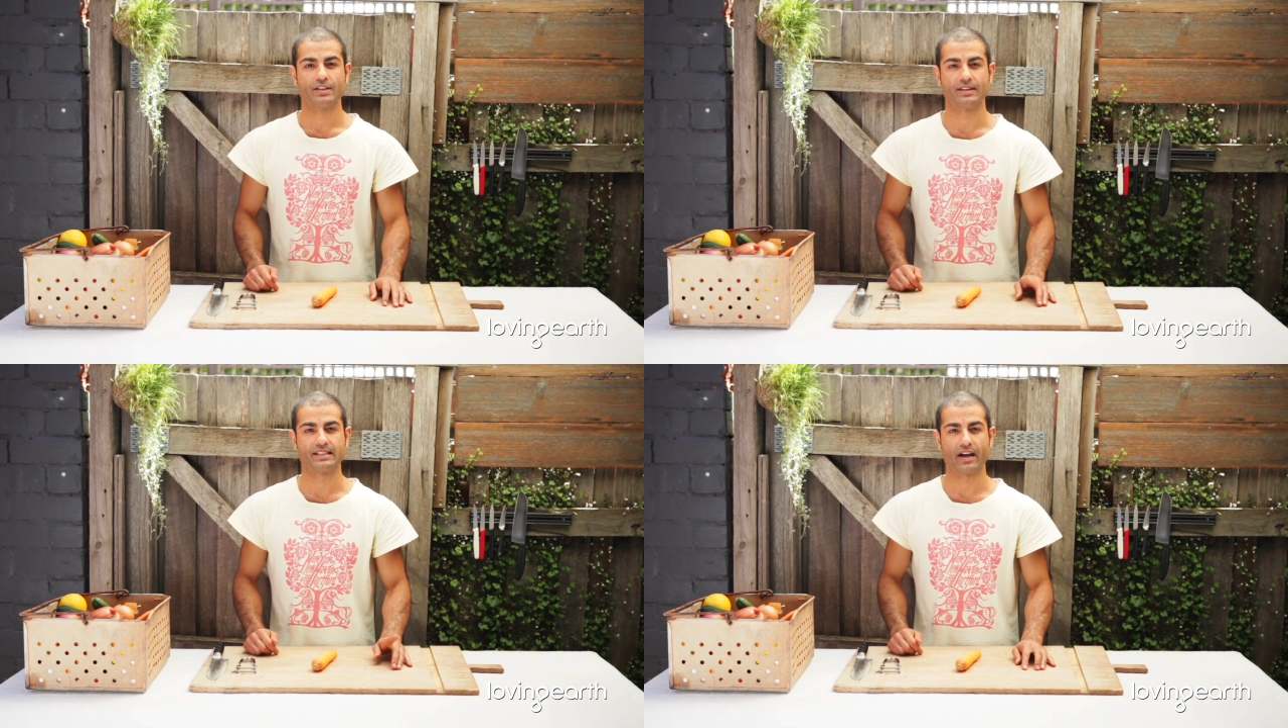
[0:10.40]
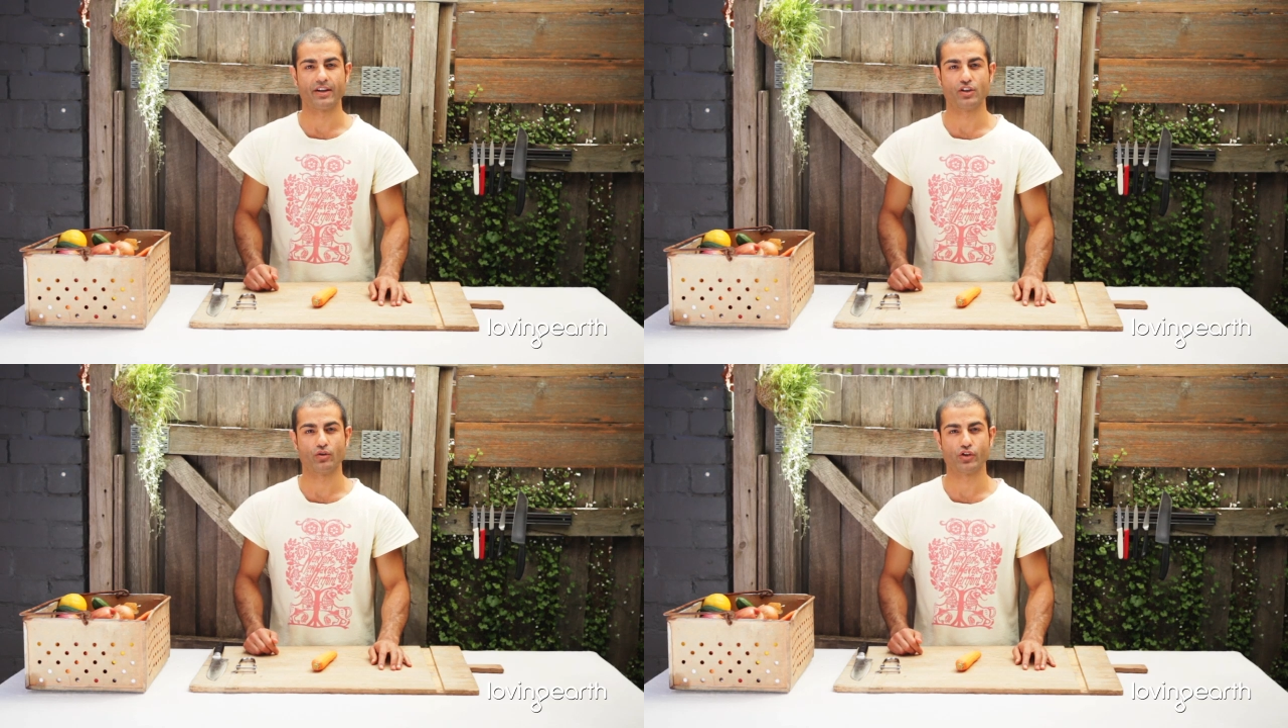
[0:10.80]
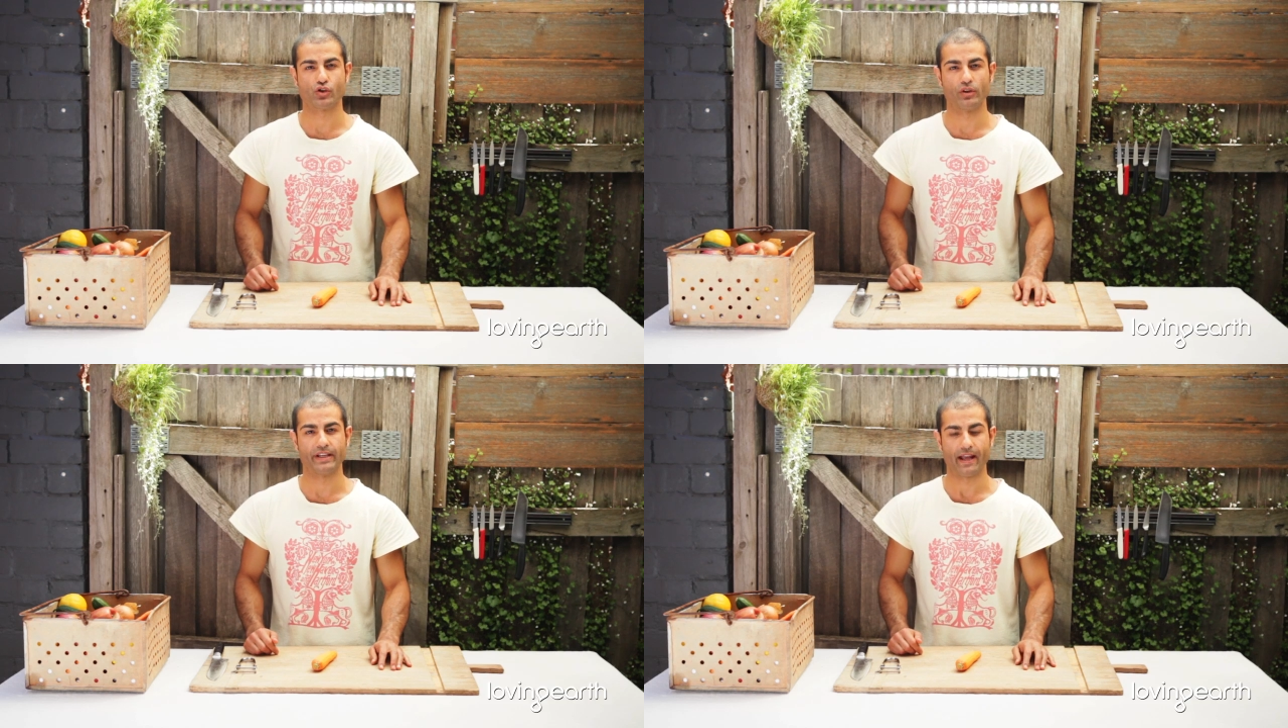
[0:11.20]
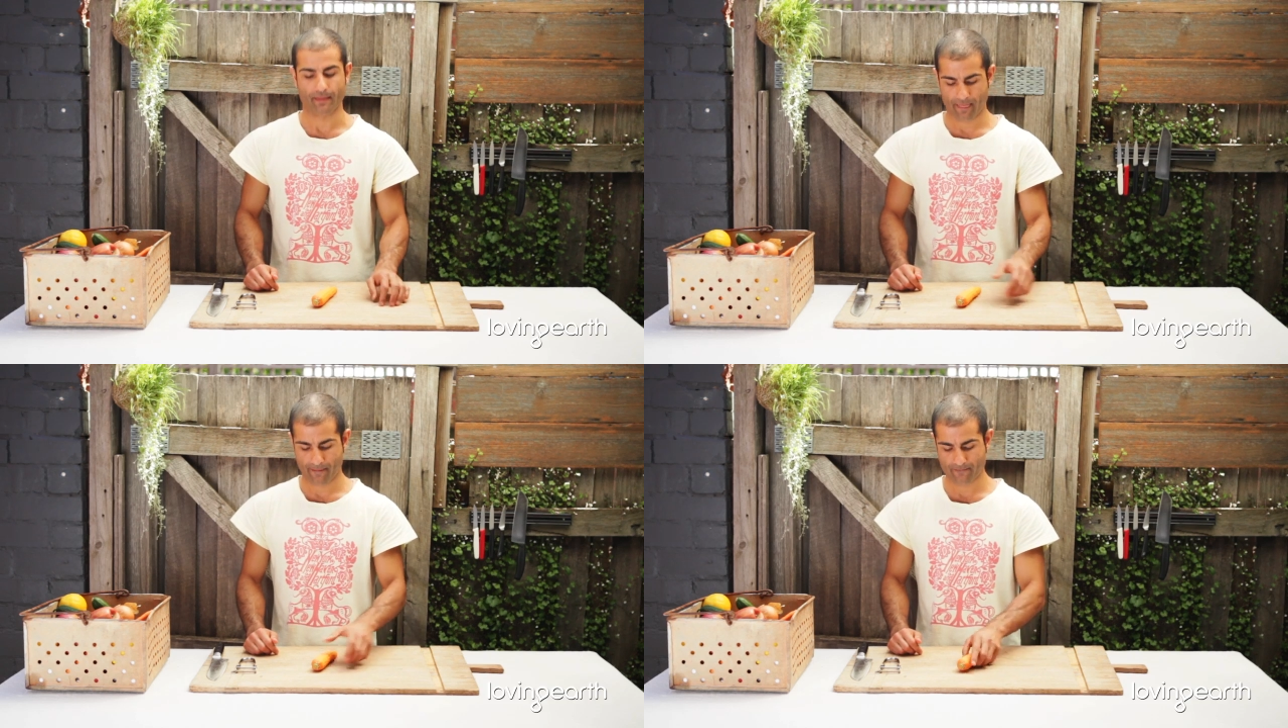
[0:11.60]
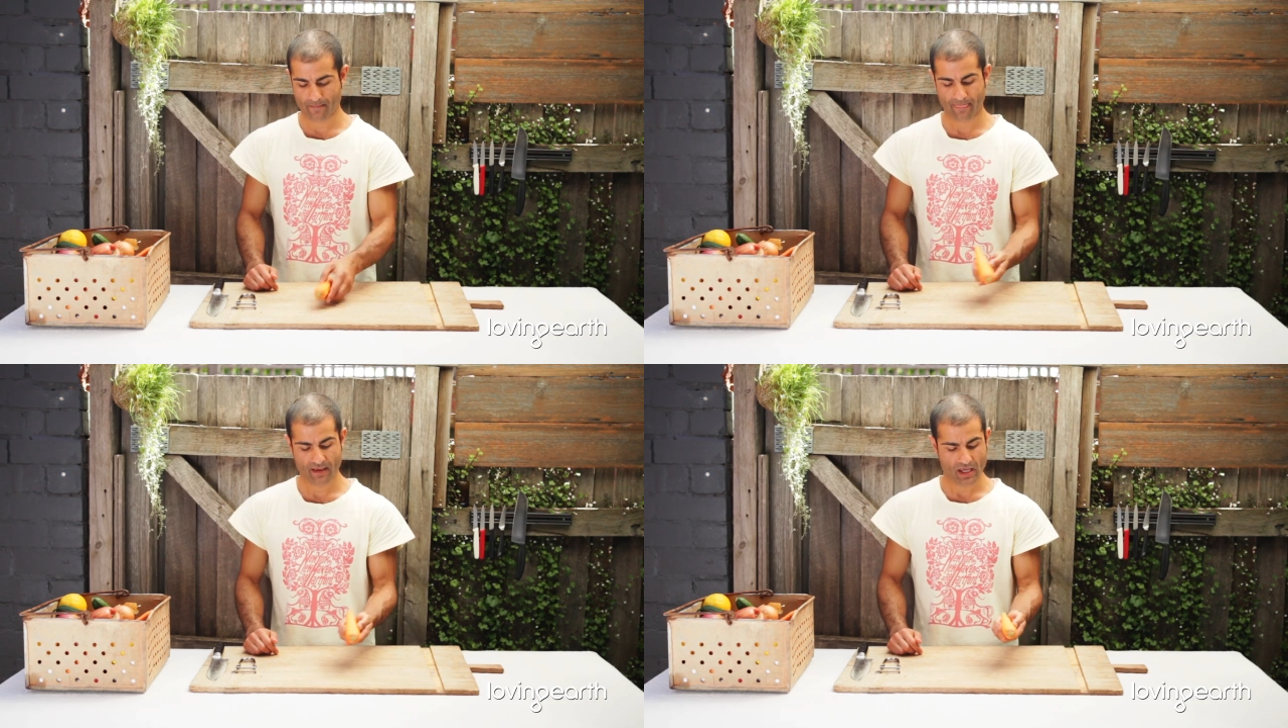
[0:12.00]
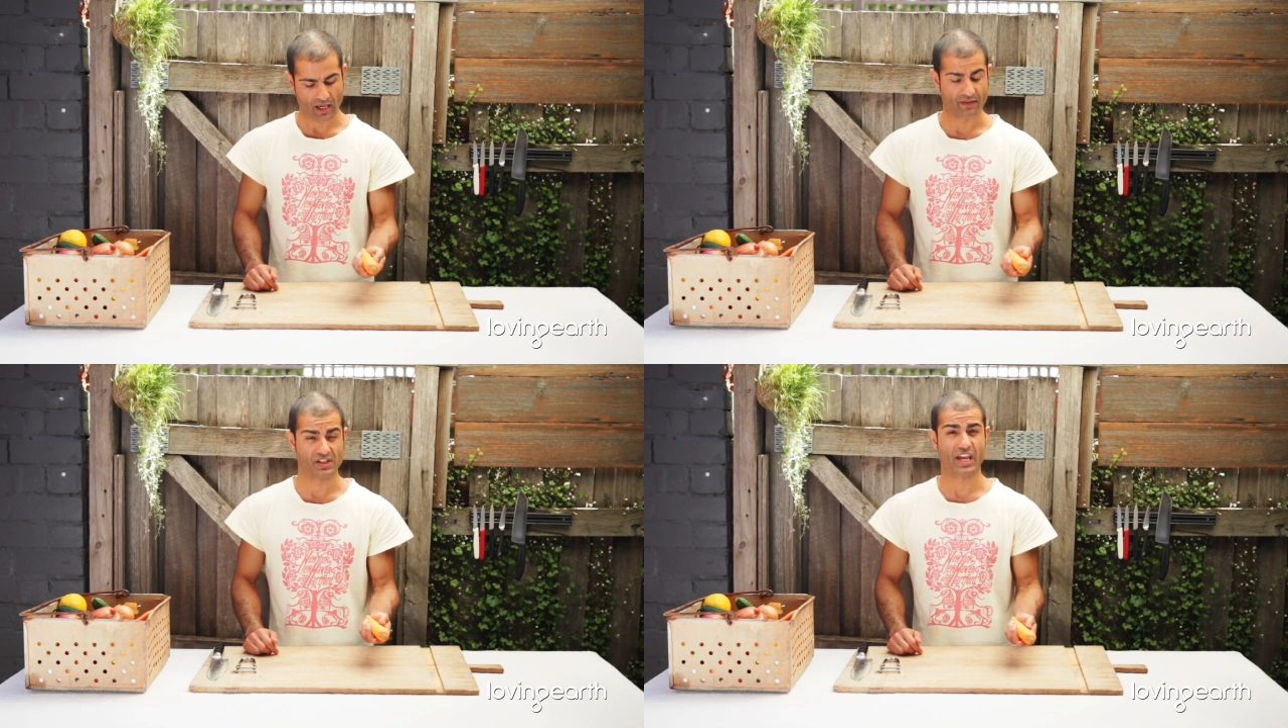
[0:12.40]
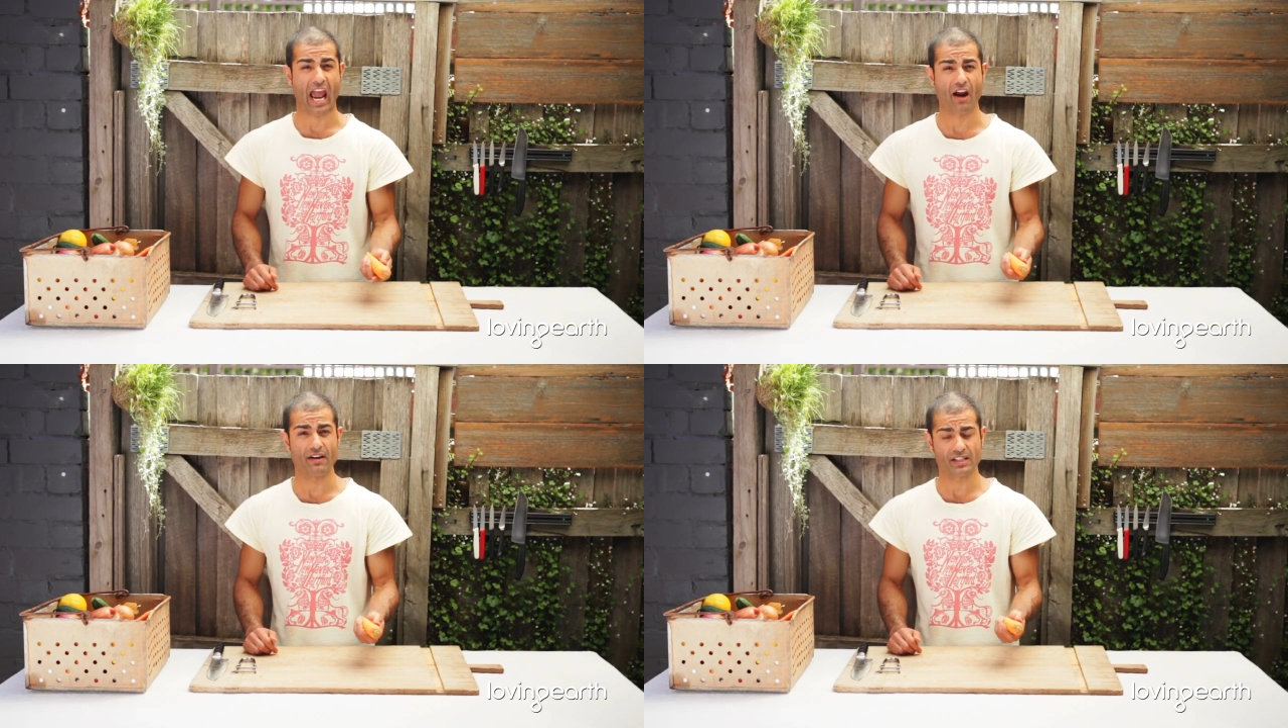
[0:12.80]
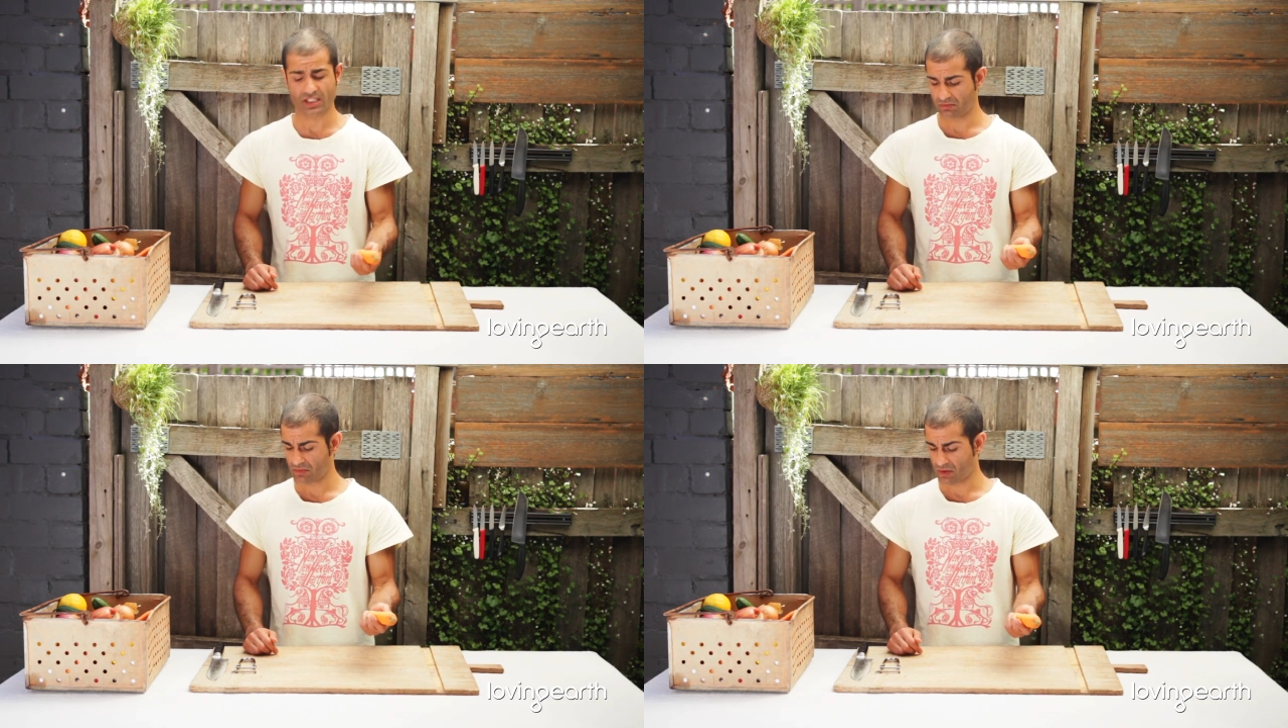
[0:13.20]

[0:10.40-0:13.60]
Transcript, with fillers: This is how you do a julienne. If it's carrots,